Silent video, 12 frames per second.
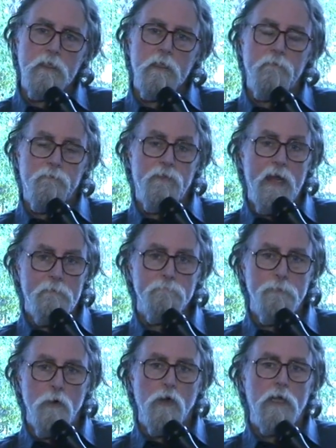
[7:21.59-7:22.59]
if
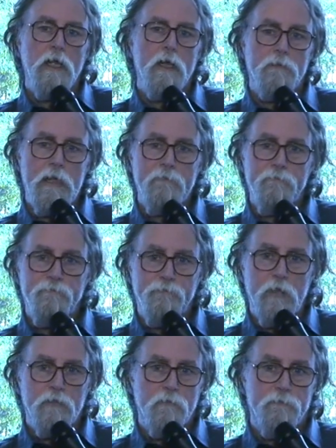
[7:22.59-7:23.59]
that book and
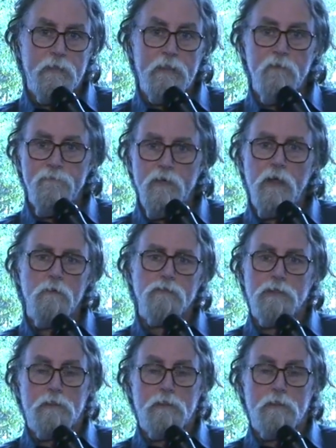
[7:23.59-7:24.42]
the video files,